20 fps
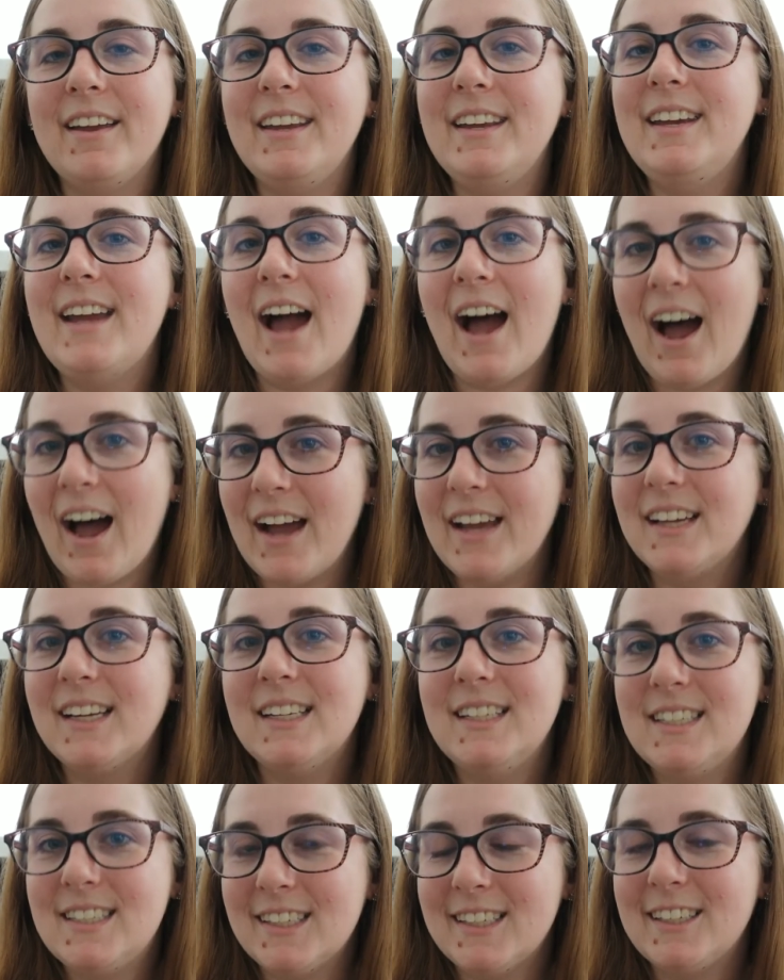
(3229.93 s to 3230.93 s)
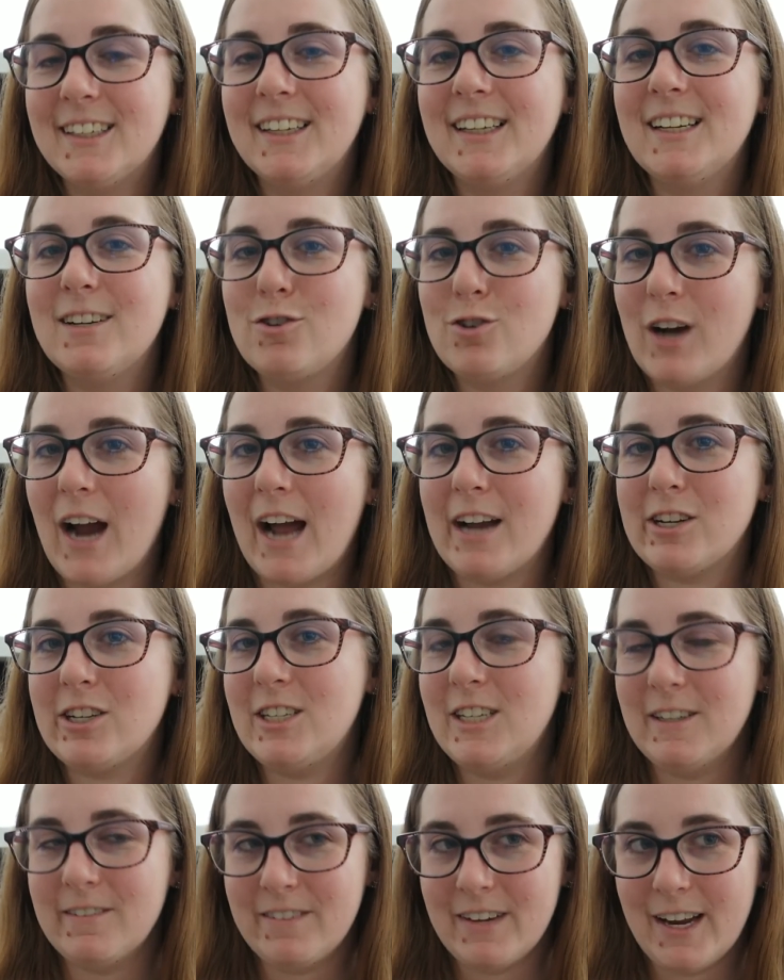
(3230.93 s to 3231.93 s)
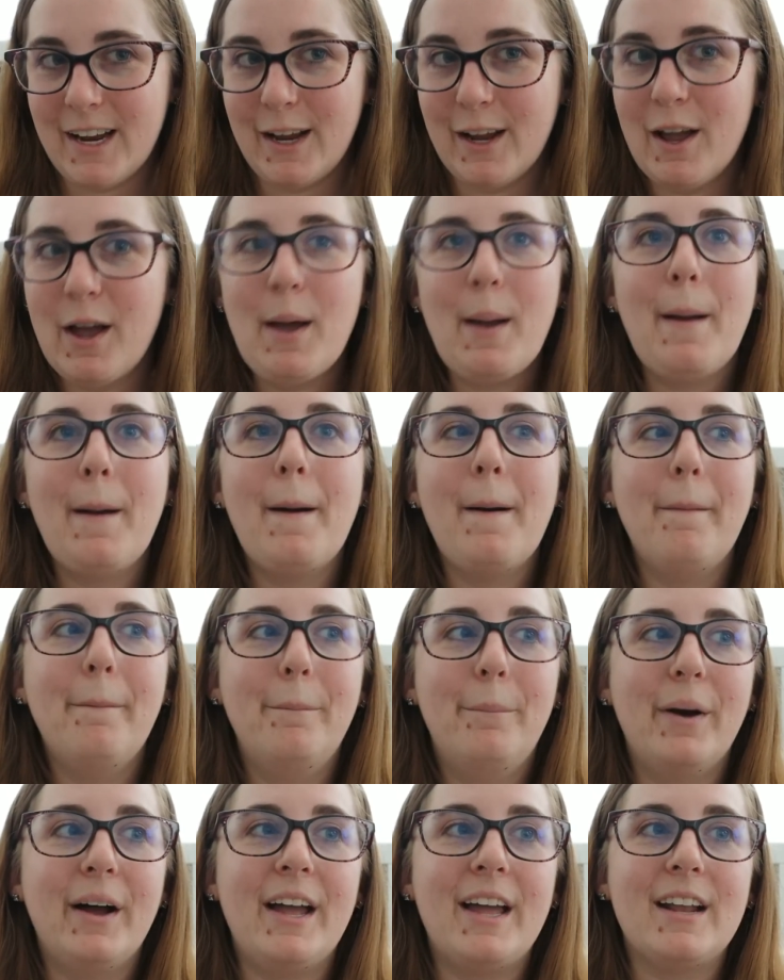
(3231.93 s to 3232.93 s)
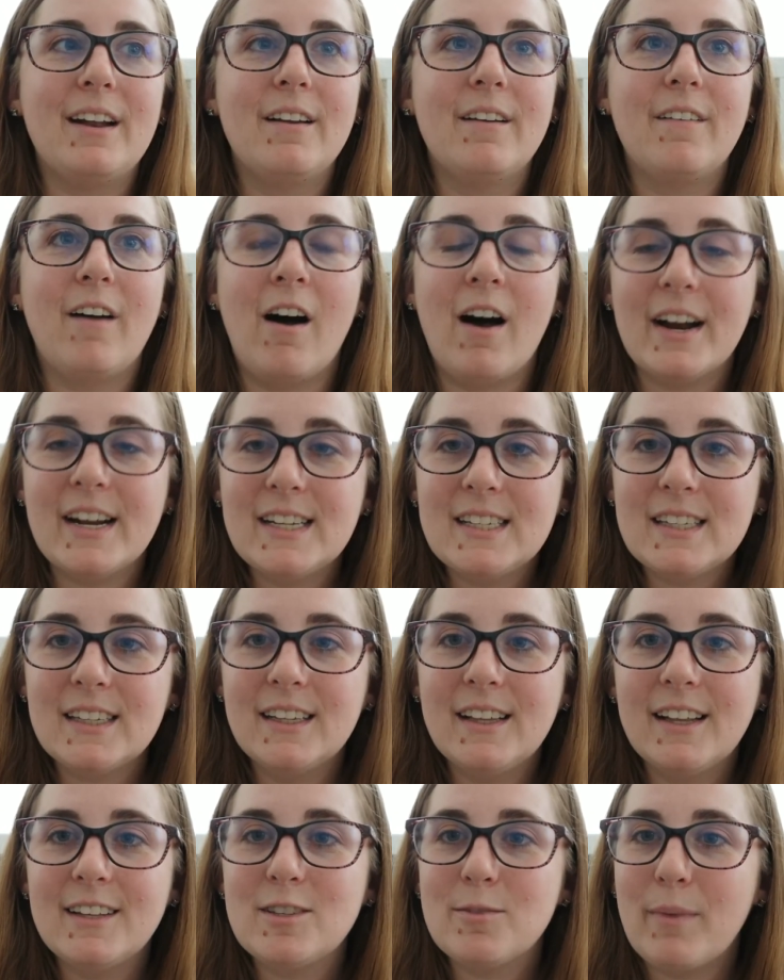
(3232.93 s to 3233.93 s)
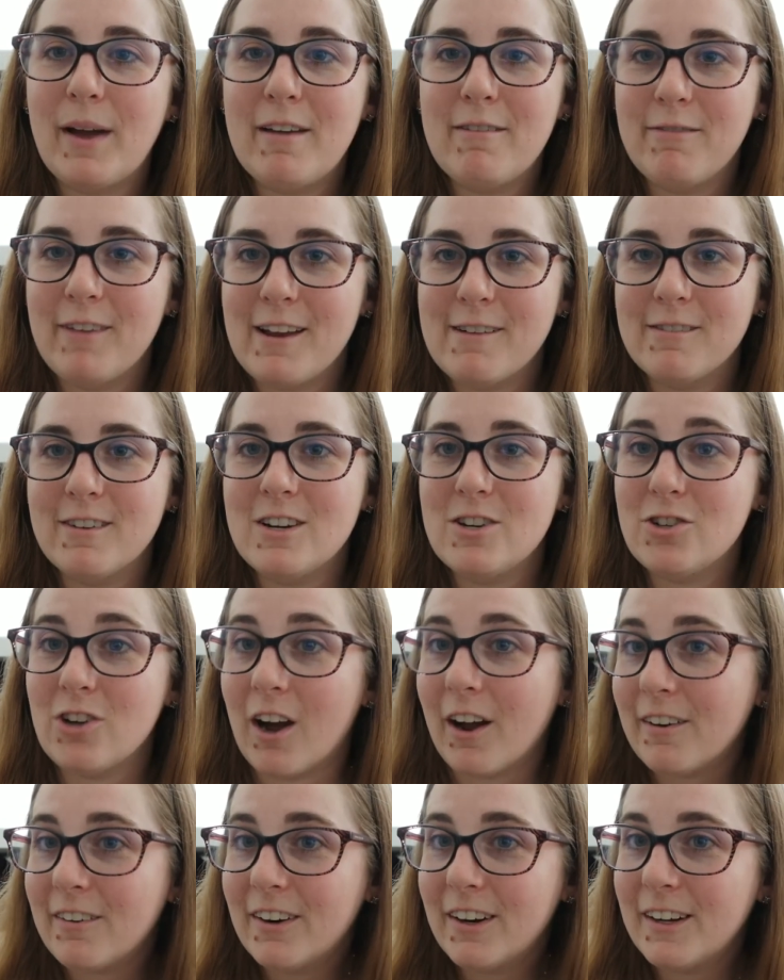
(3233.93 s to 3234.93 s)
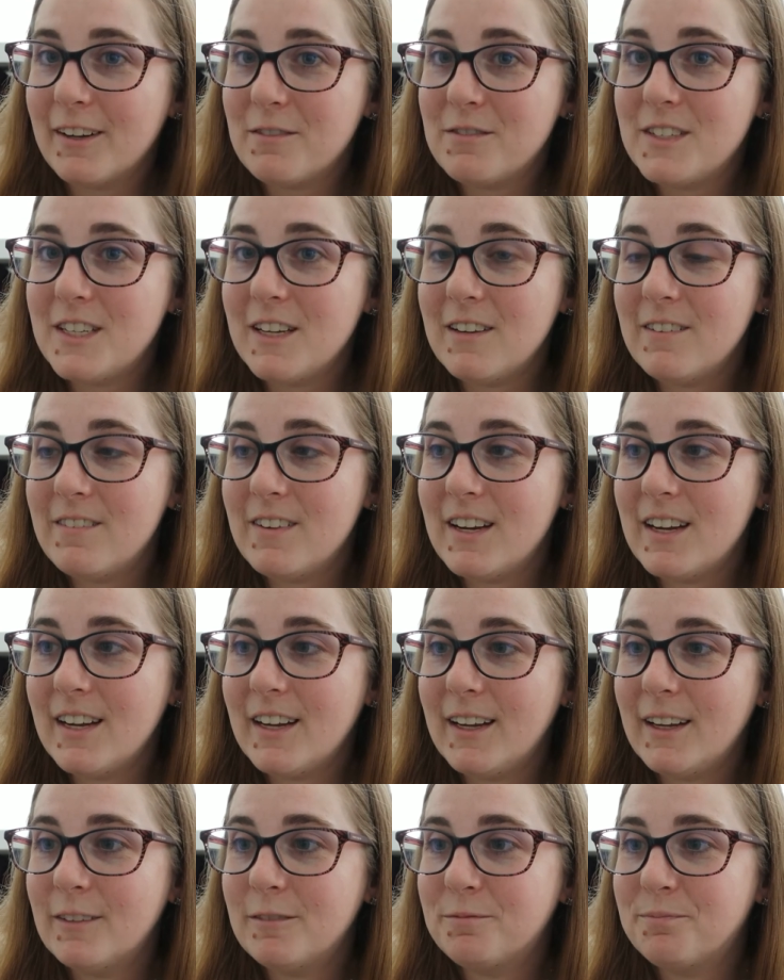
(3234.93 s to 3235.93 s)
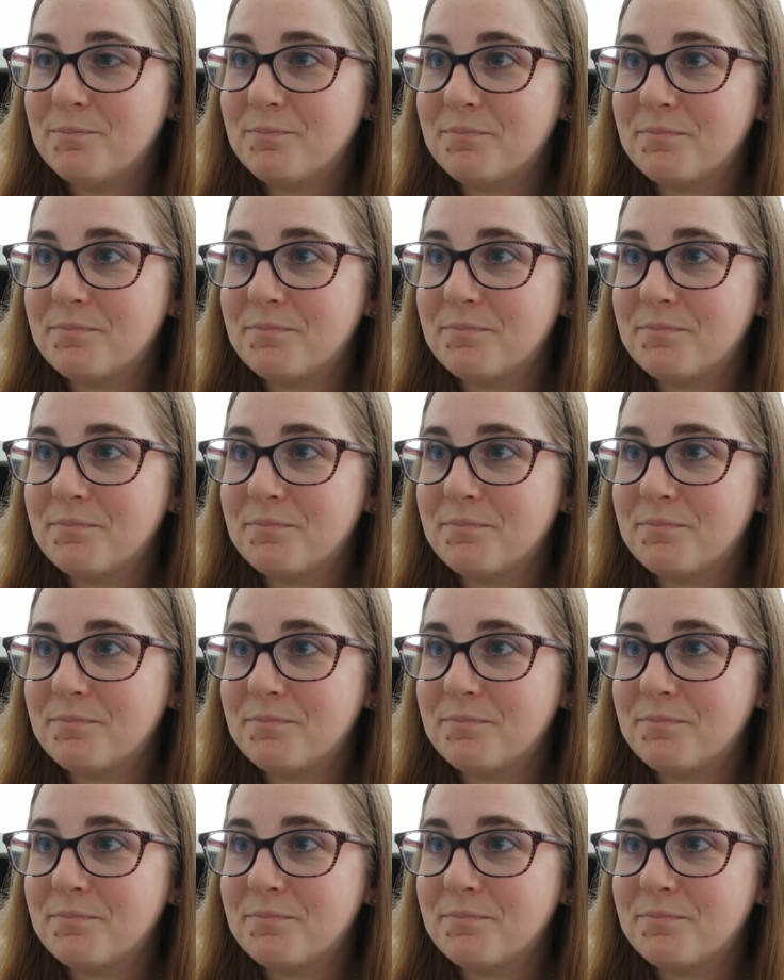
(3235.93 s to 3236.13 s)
yeah, I consider it trash TV, but honestly, that's my favorite genre of TV.